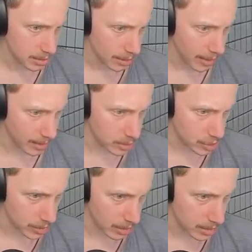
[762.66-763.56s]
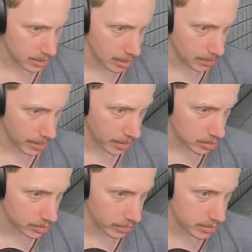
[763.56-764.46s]
Hatch, yes, camera
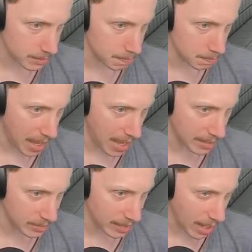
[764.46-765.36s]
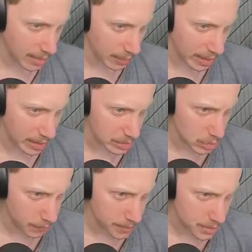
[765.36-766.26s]
hatch. There is a man at the other end
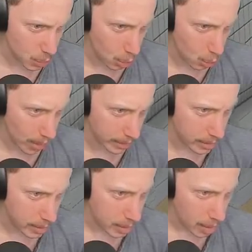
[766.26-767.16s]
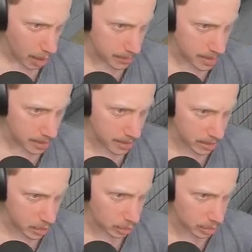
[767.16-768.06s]
of this hallway. I'm gonna get
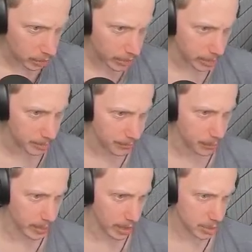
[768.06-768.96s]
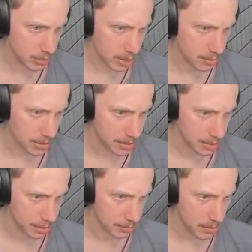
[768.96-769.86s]
a good look at him before we actually commit
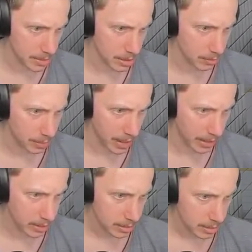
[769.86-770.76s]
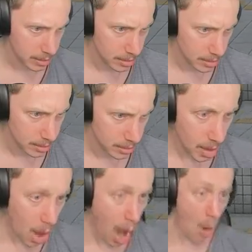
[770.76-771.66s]
to maybe going back.
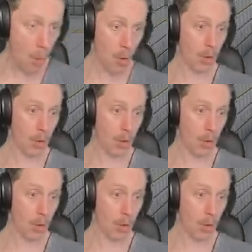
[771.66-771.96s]
Oh!